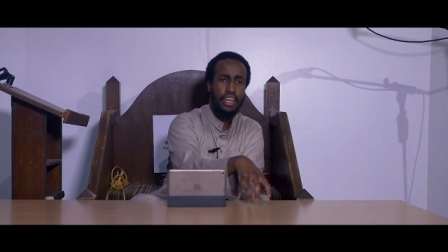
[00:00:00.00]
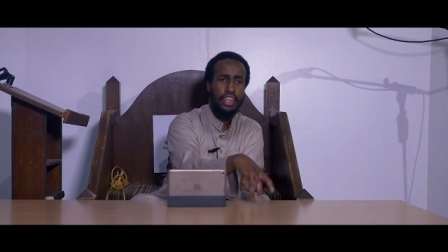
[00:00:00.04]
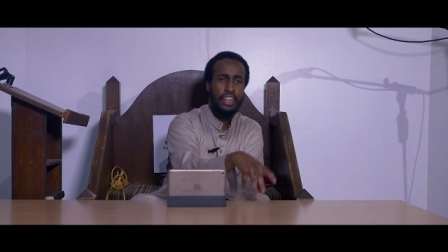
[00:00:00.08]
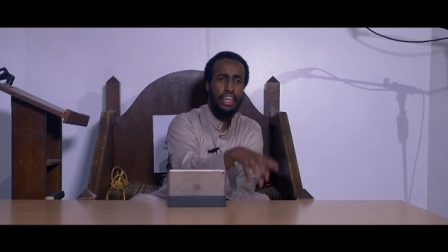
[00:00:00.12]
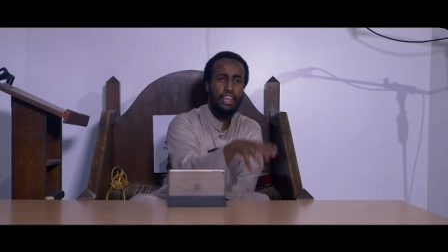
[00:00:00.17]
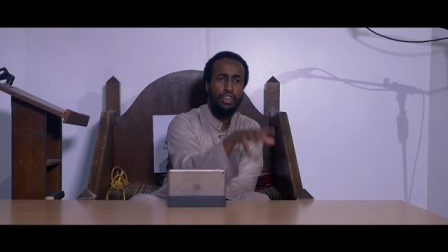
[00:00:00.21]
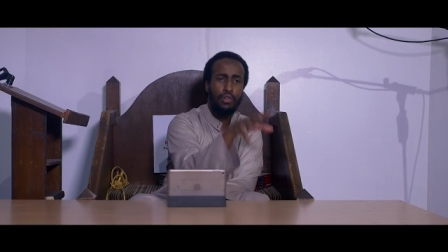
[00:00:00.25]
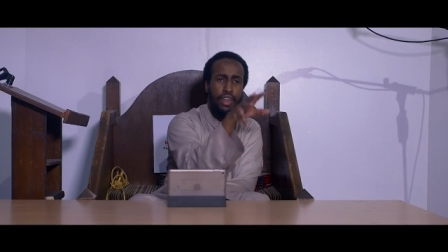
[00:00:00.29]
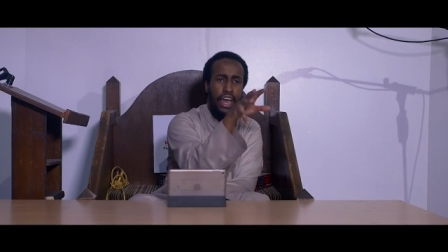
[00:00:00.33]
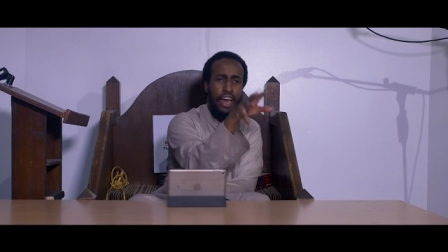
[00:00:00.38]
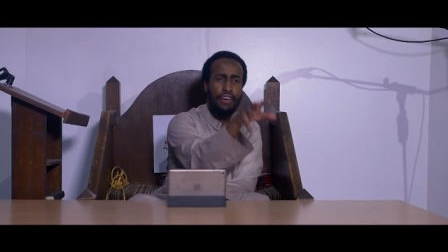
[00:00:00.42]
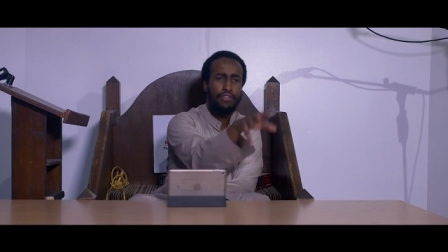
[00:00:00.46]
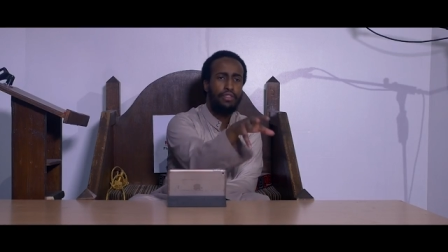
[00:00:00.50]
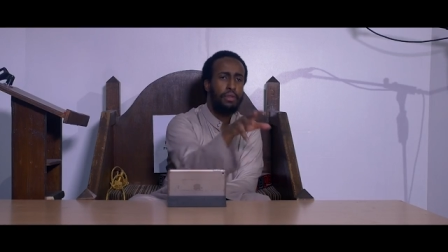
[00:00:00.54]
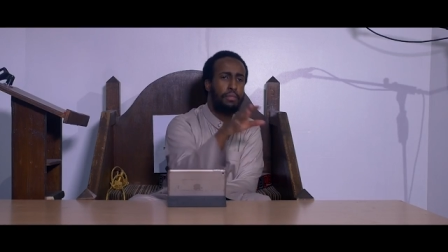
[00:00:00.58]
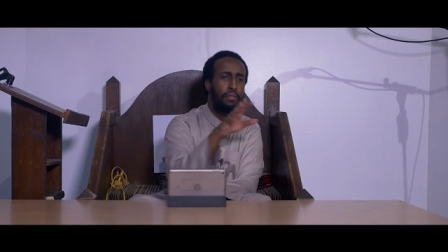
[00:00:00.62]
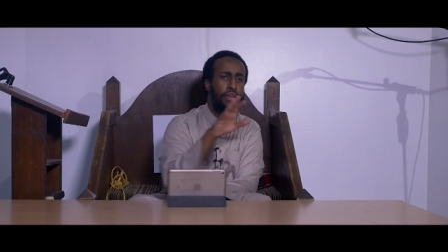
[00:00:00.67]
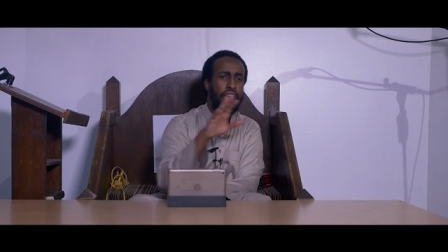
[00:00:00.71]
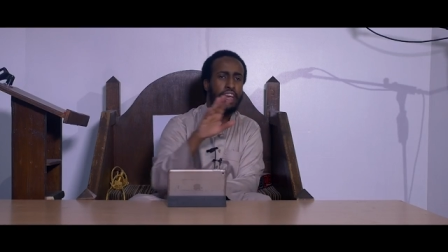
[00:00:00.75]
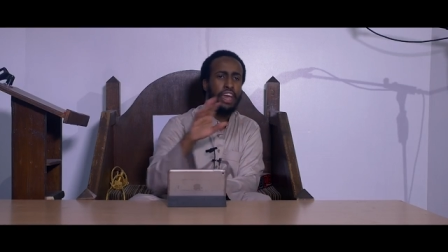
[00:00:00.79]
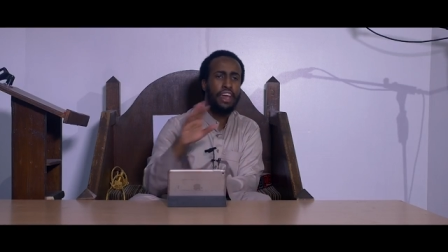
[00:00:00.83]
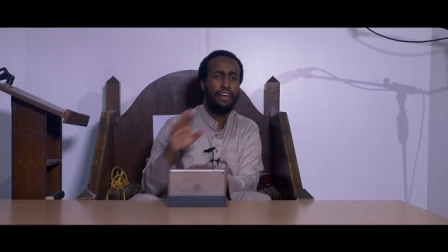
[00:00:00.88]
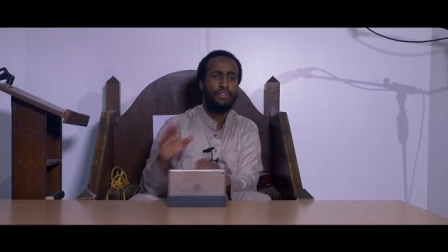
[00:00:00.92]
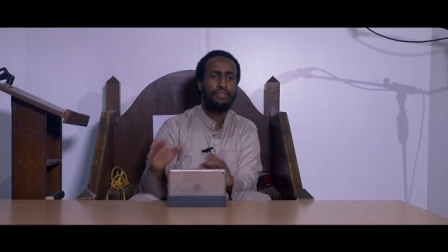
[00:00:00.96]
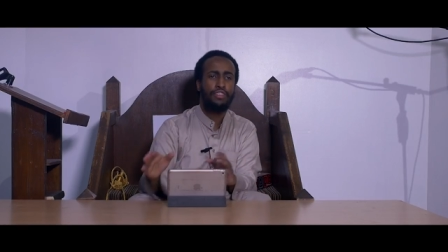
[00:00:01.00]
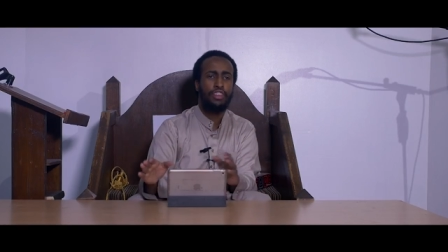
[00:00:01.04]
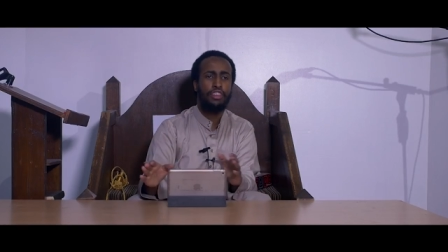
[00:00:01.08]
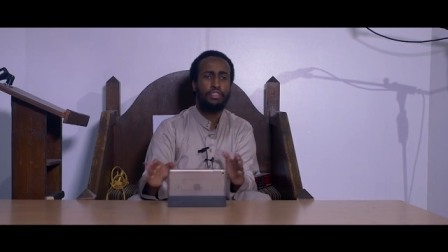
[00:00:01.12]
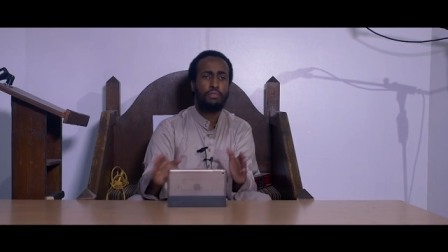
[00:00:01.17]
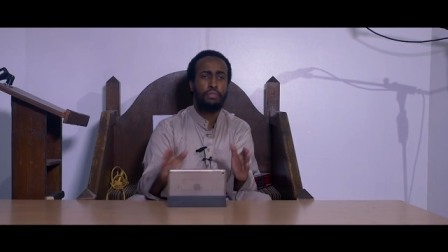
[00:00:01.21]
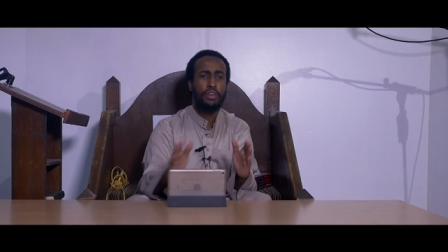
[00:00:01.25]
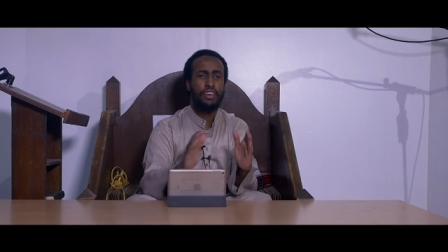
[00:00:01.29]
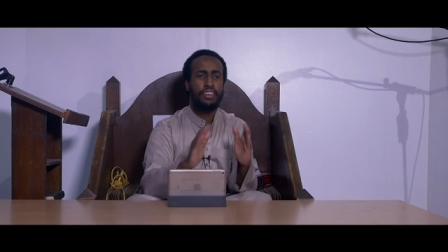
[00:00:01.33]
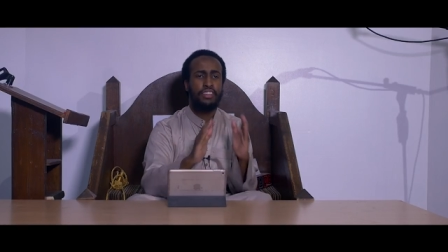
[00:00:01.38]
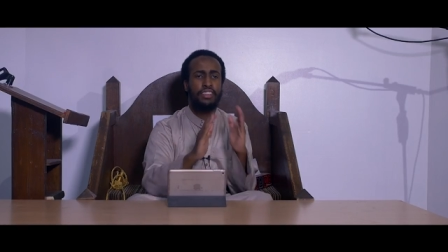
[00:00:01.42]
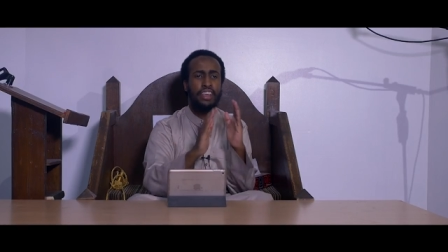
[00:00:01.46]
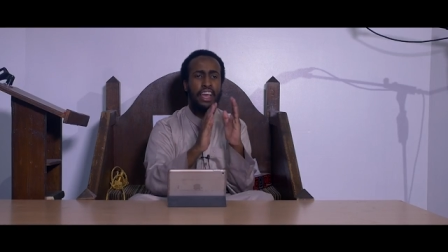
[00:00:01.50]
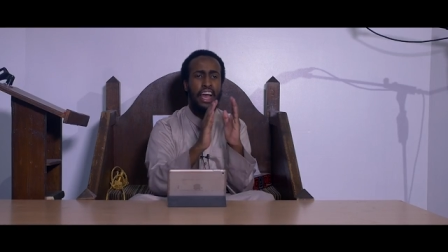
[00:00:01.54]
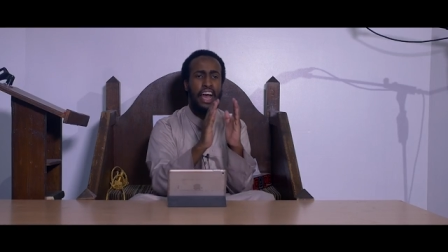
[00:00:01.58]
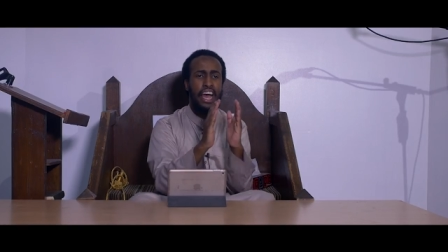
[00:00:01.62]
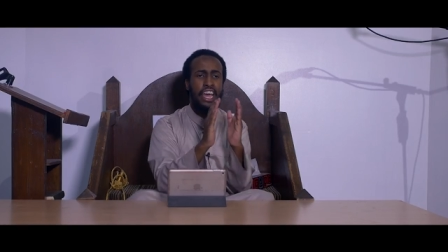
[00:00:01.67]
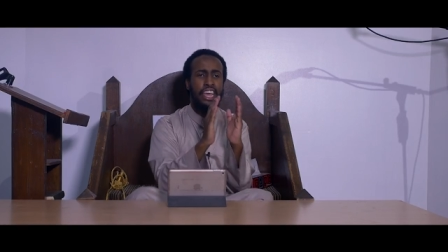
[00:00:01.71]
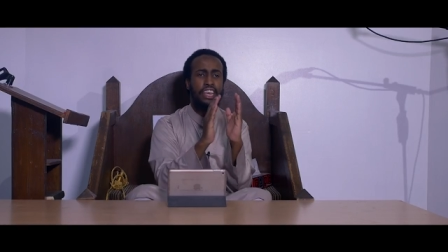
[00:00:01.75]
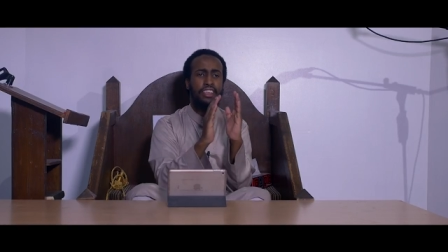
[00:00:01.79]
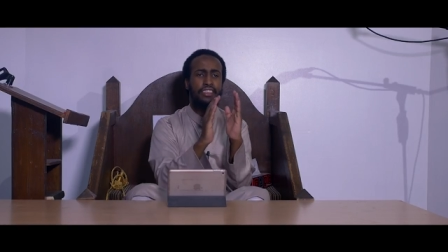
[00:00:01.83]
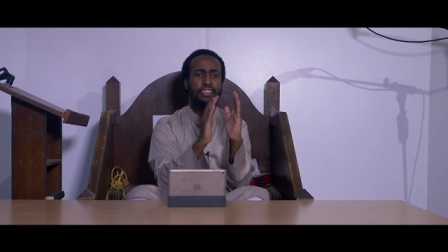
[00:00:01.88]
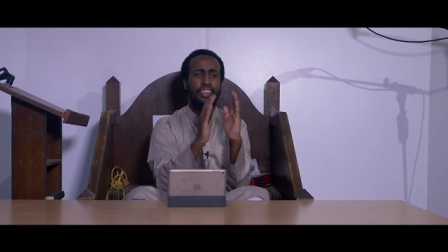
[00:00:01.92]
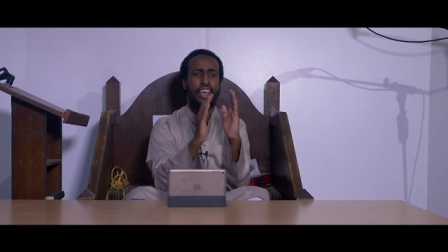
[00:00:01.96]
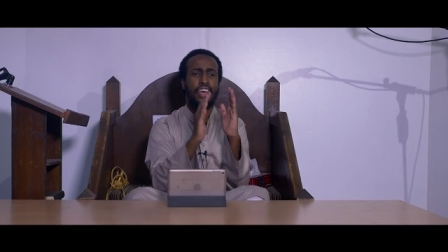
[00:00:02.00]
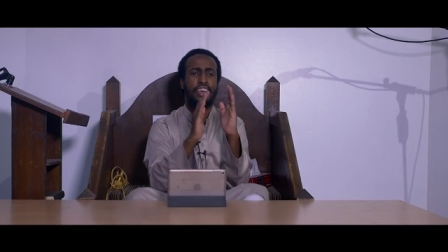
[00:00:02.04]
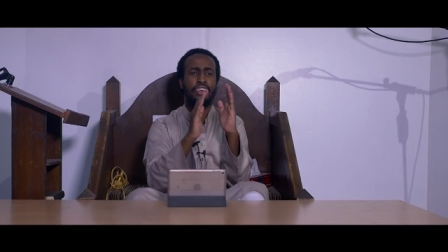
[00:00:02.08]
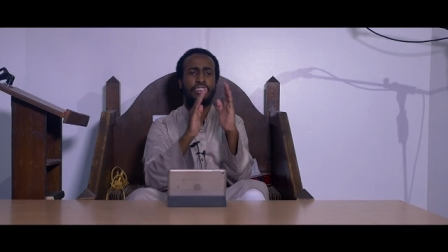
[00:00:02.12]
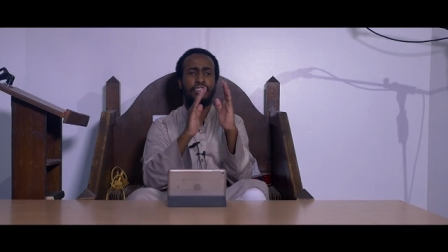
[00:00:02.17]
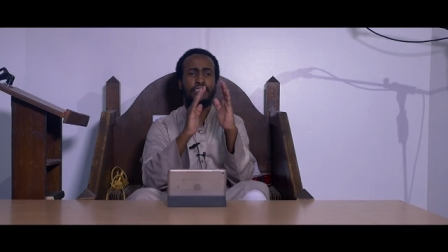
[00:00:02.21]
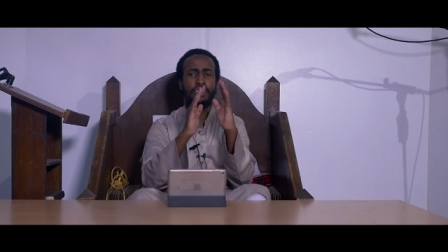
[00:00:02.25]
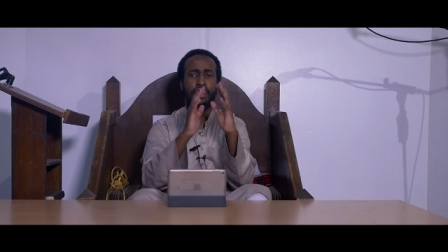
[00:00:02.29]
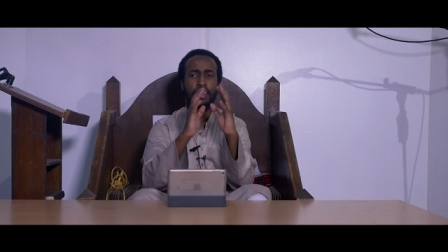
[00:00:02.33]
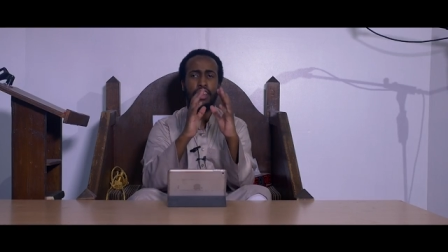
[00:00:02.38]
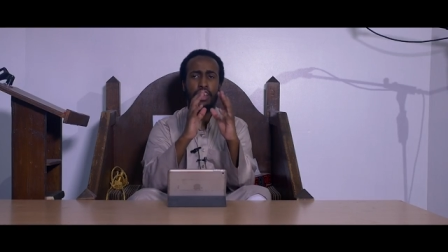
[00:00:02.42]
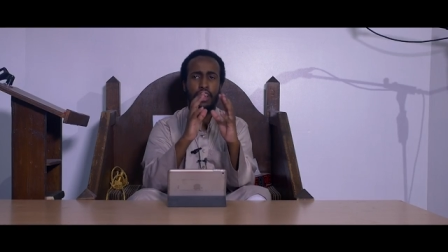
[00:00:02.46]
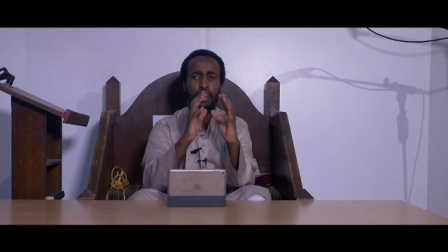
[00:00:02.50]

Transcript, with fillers: then you would have to bring evidence because the ayah says,